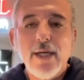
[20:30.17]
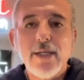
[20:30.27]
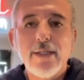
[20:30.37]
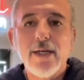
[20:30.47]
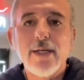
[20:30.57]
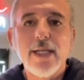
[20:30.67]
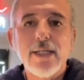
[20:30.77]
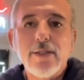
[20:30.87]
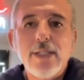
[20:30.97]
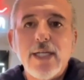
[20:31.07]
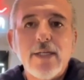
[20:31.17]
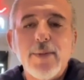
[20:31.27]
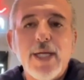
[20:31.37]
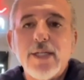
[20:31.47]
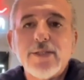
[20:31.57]
And uh, they couldn't have
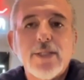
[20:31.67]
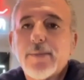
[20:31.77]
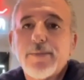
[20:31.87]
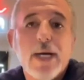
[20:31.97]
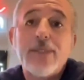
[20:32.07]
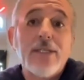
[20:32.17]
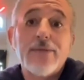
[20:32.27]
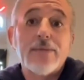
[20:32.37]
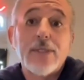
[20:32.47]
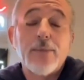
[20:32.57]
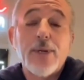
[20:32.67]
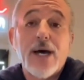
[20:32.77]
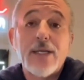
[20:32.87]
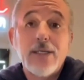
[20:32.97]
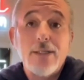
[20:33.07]
given me an answer. I'm, I'm leaving.
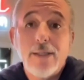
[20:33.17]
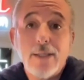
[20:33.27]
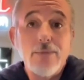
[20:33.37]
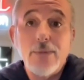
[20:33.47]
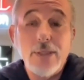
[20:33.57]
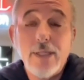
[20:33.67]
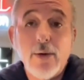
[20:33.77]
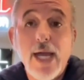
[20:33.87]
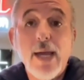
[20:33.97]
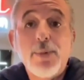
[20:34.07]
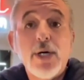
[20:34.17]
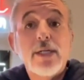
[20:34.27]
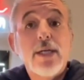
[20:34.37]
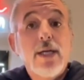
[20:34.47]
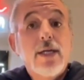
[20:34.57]
Goodbye. You know. And but
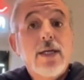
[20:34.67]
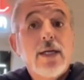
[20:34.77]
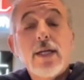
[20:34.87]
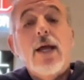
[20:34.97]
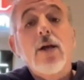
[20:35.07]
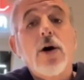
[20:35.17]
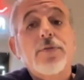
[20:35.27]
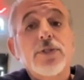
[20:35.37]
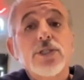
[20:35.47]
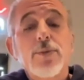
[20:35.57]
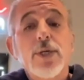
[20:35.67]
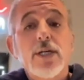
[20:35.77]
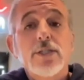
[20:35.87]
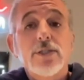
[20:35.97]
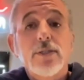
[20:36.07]
it, it offers someone
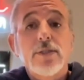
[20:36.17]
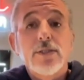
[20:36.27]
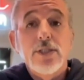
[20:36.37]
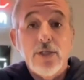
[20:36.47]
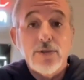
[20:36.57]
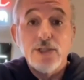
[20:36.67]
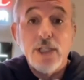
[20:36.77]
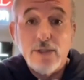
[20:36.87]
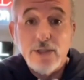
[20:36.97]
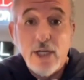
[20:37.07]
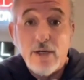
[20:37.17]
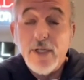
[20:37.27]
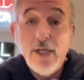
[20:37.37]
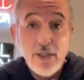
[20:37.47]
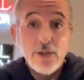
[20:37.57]
else, you know, just like yourself.
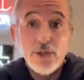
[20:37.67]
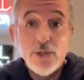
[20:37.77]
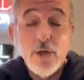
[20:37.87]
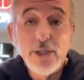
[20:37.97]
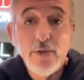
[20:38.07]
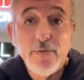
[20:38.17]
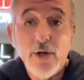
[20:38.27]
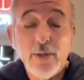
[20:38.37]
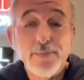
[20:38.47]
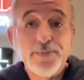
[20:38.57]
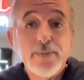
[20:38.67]
You started your firm.